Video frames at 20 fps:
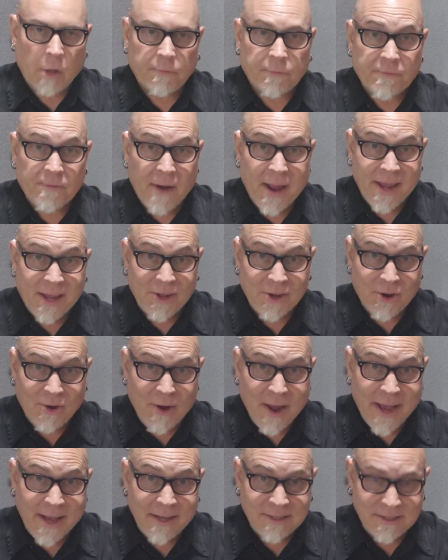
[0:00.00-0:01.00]
called
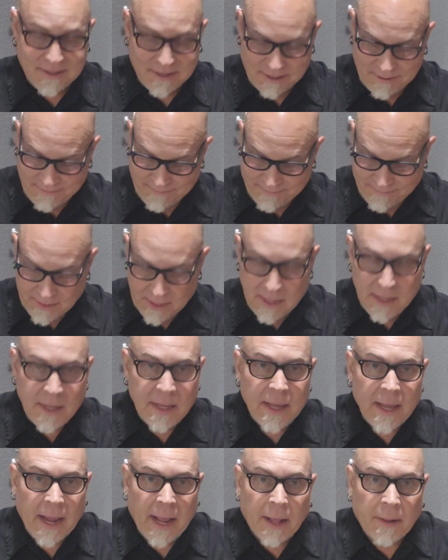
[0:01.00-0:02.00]
Frankenchrist,
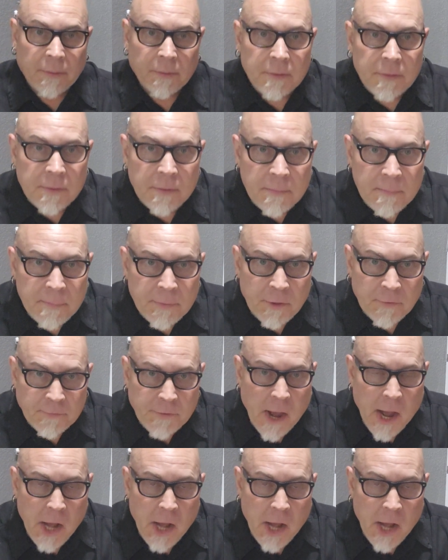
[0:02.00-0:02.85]
and the